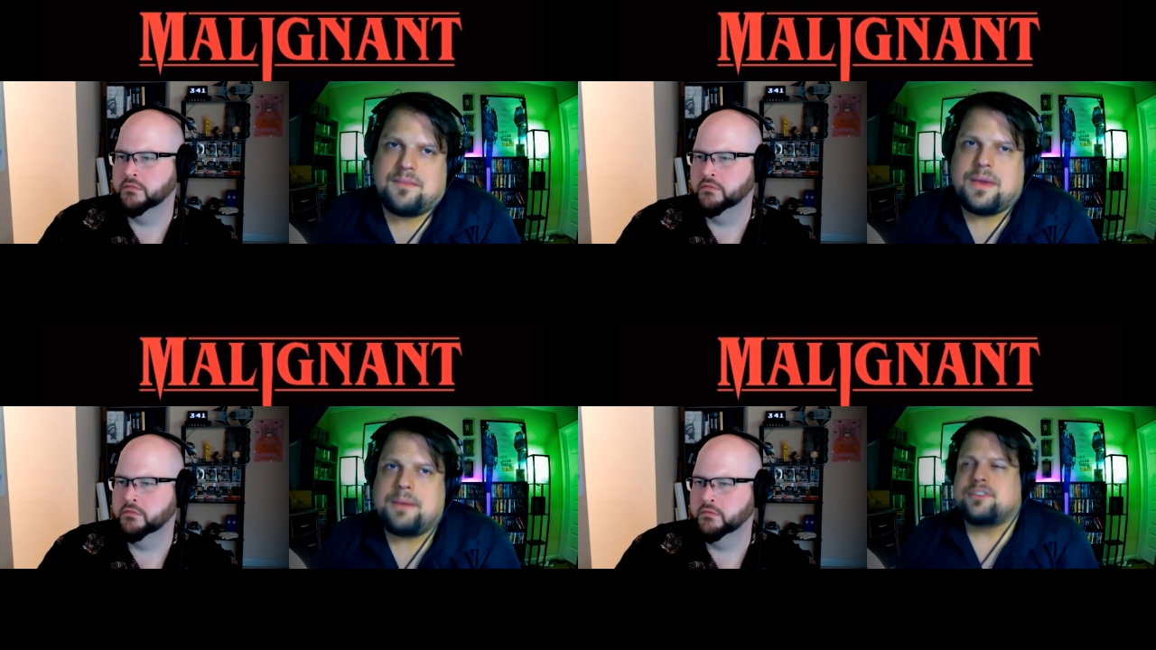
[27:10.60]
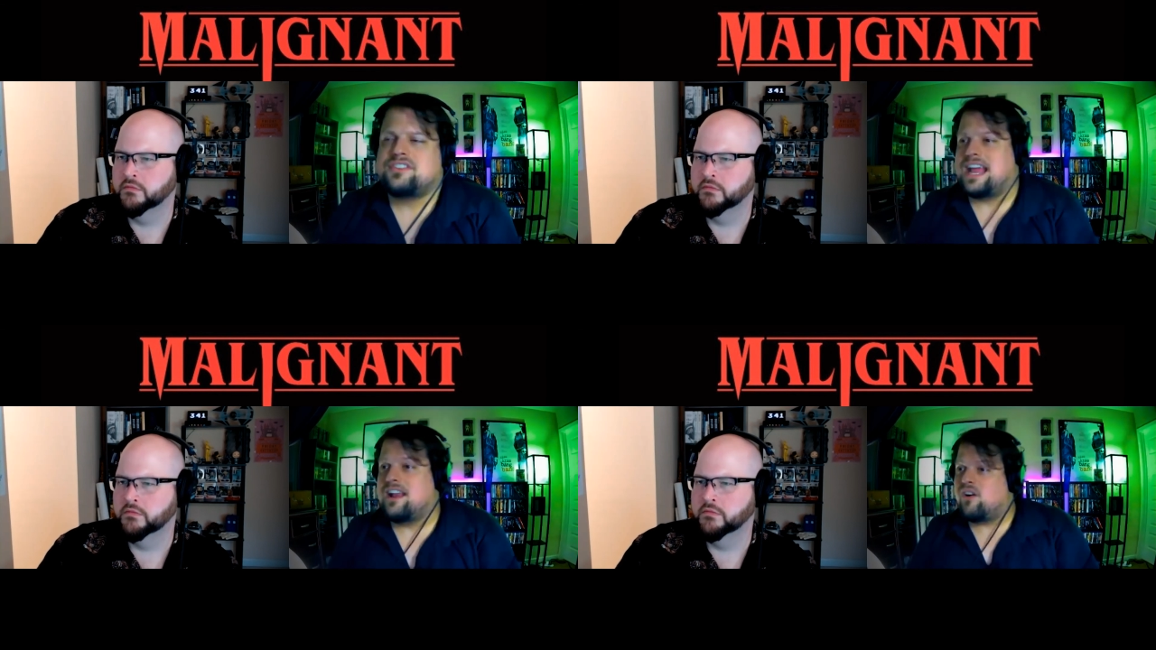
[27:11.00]
Speaker 1: people are
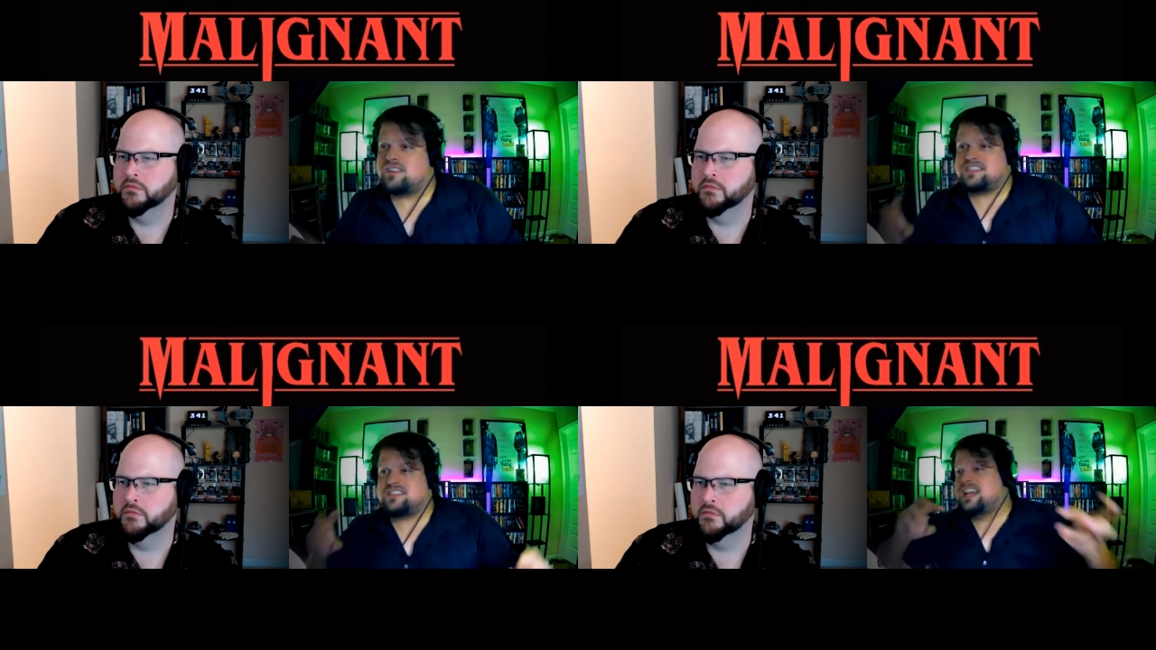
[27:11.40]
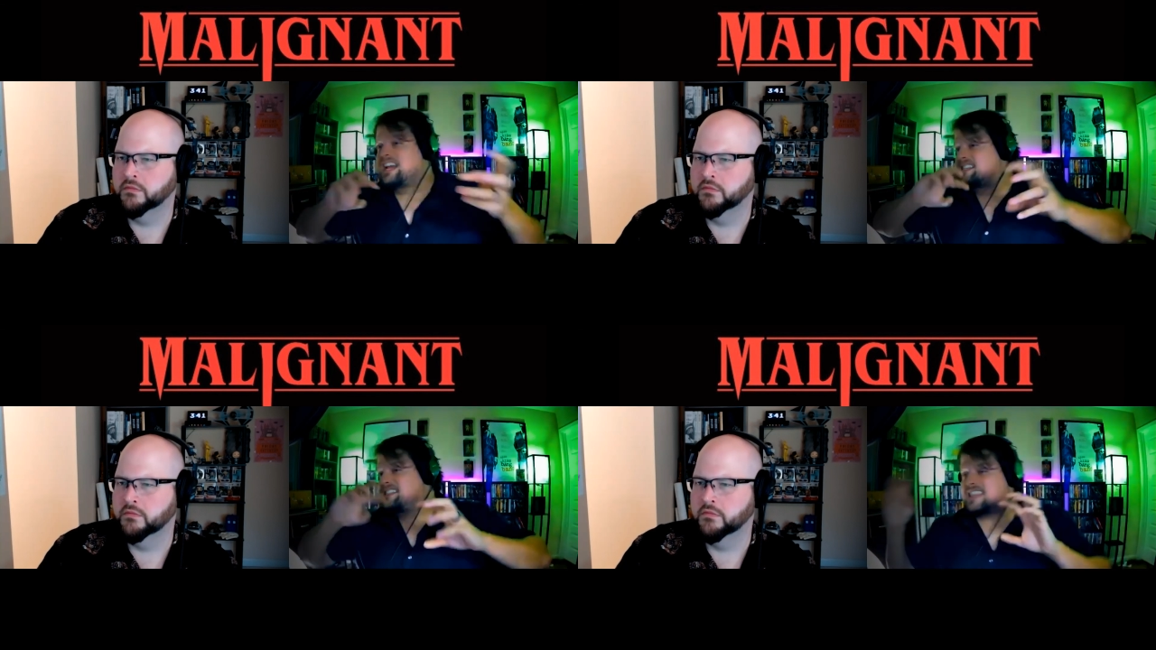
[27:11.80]
saying, oh, it's
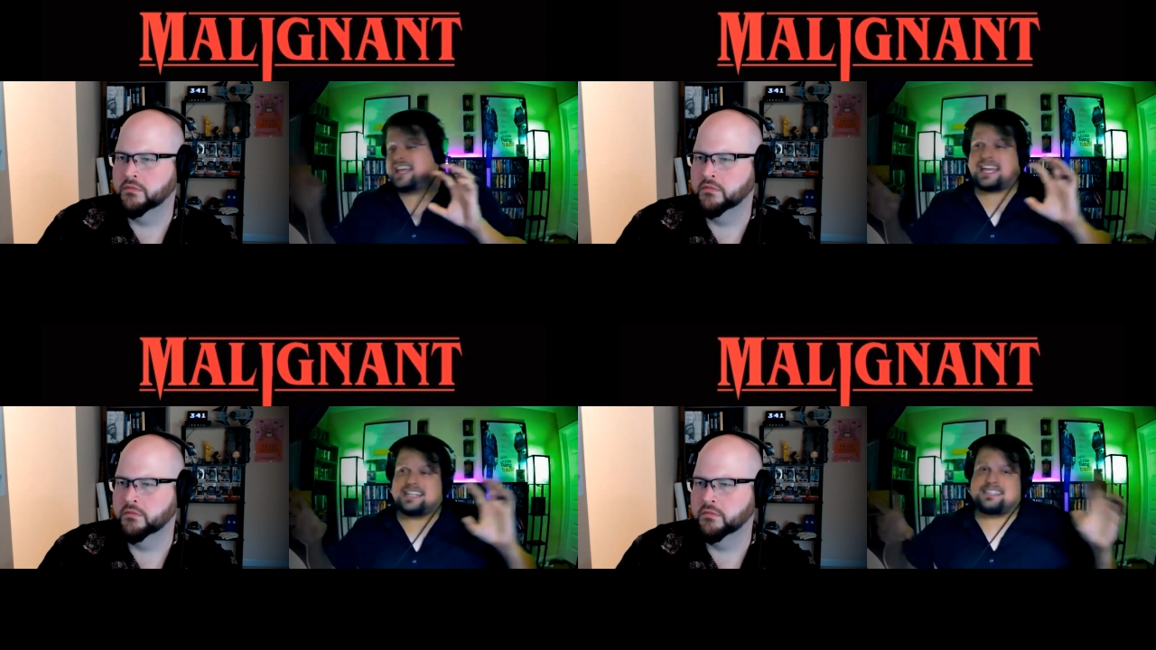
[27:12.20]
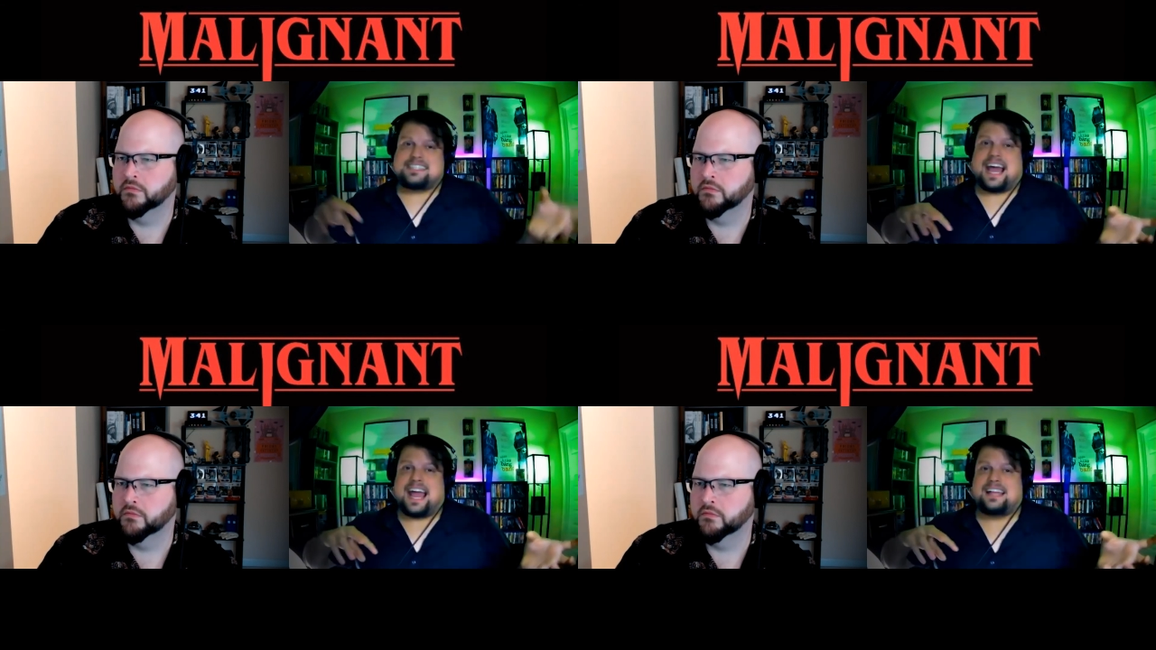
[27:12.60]
slick and
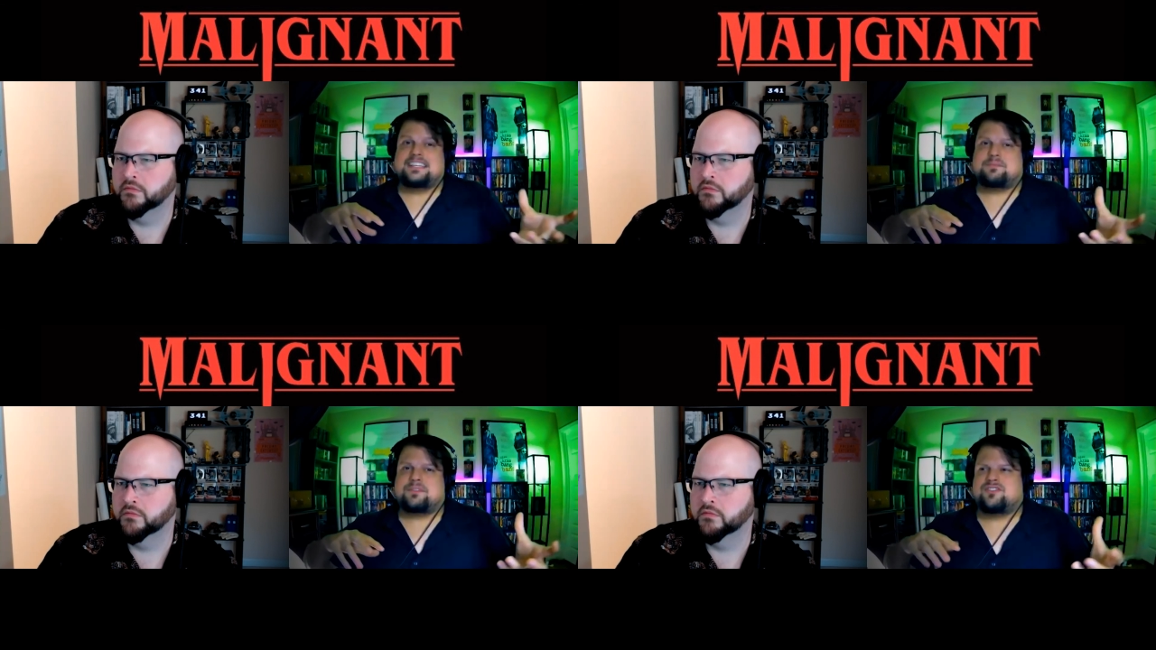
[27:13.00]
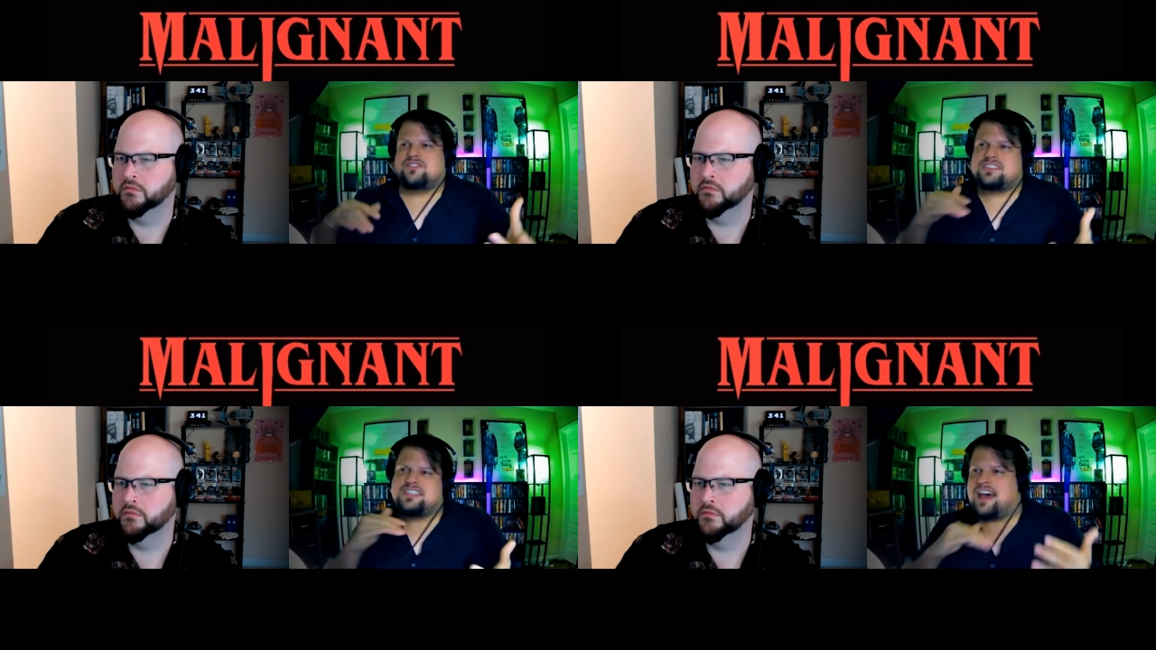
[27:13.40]
stylish, but there's
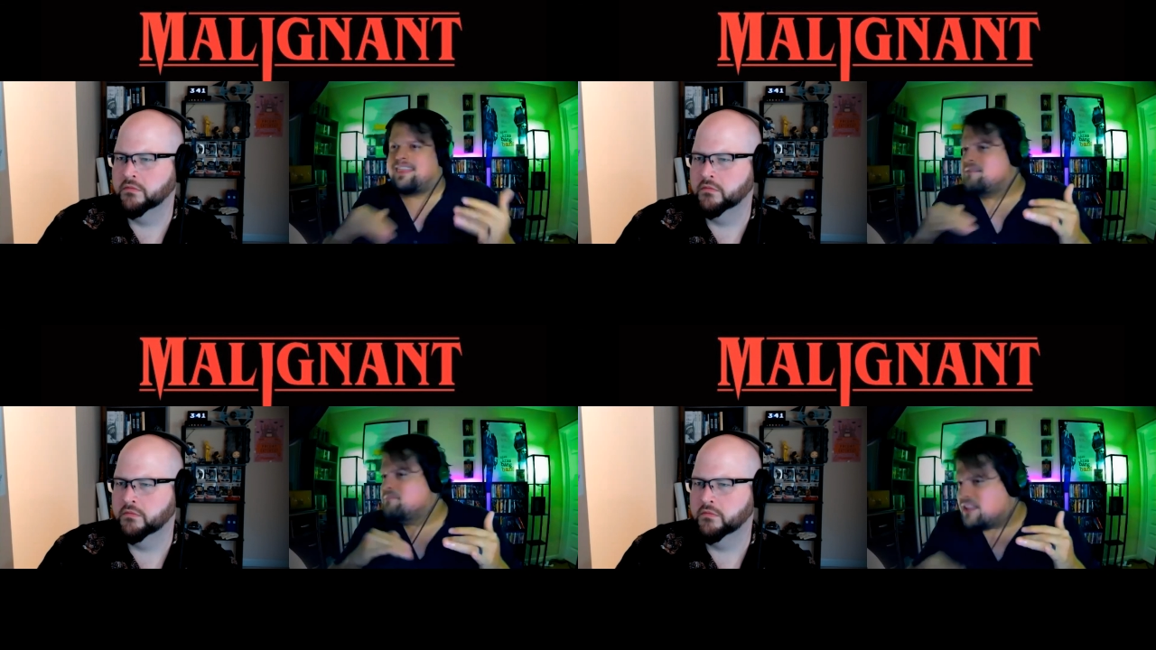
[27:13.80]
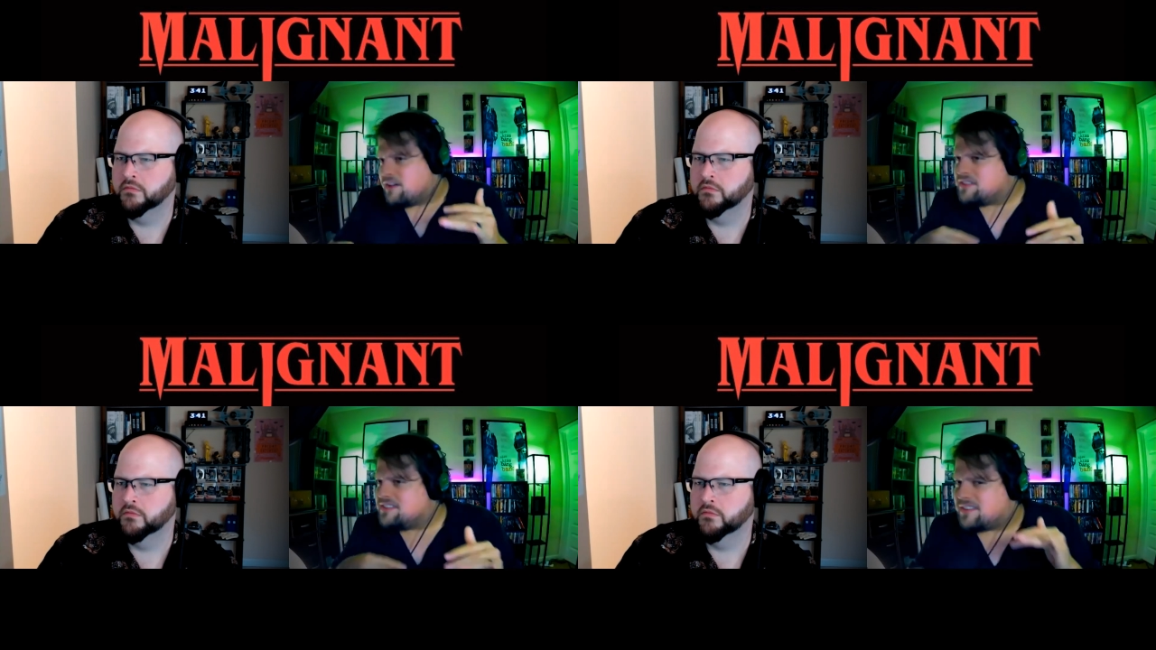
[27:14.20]
just nothing below
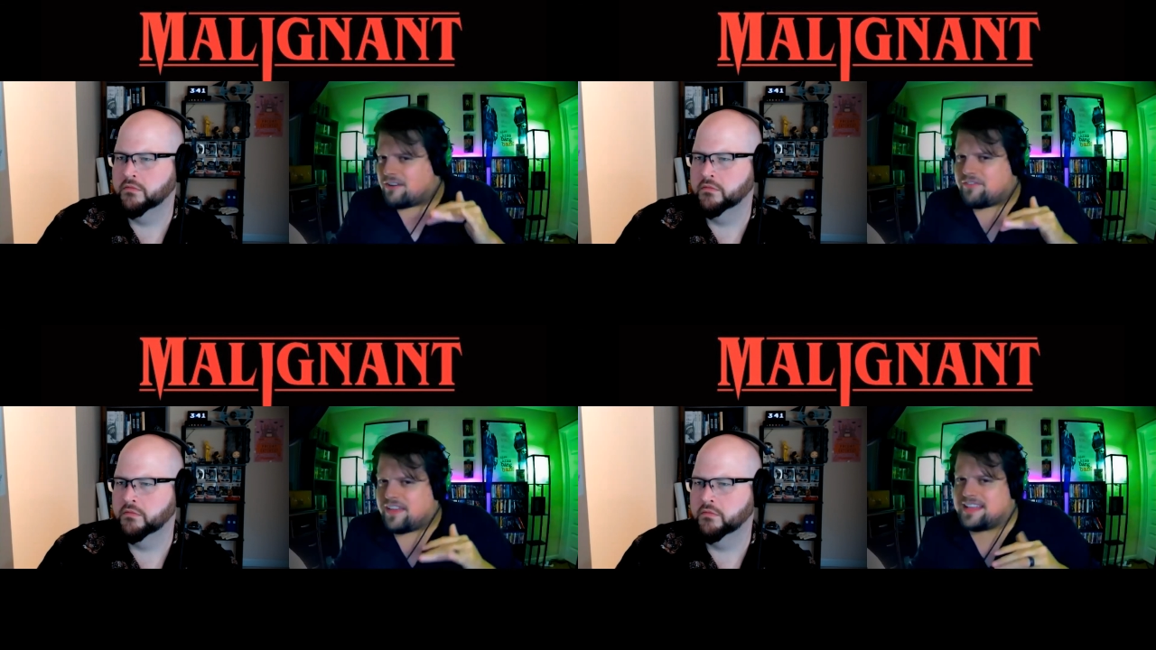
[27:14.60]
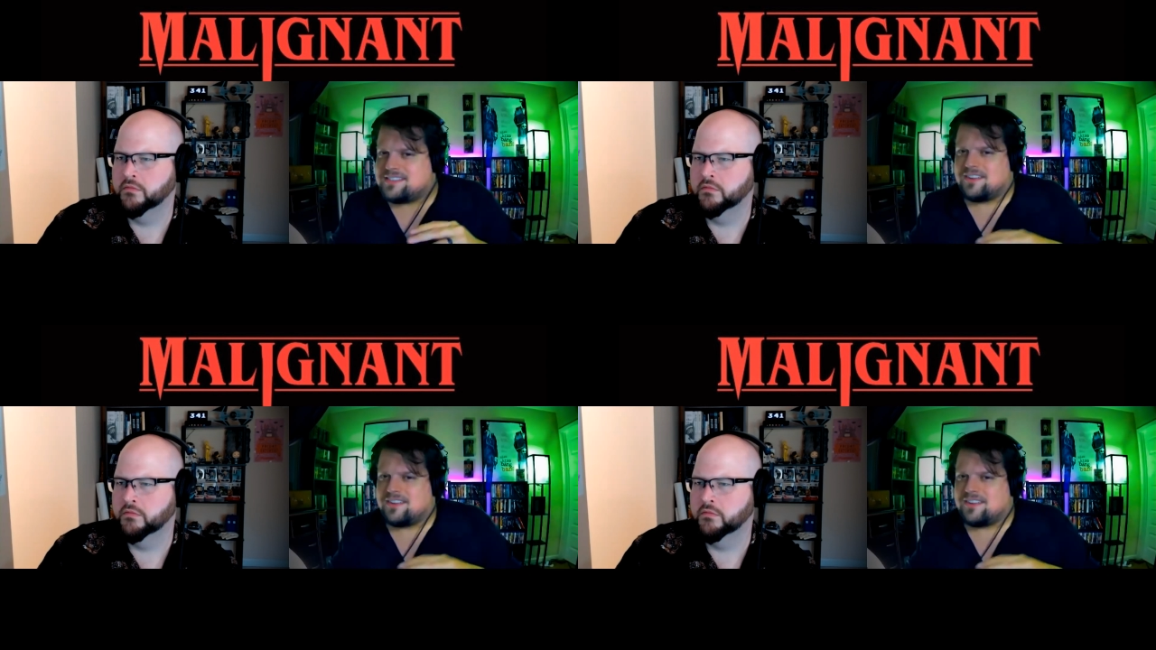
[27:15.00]
the surface.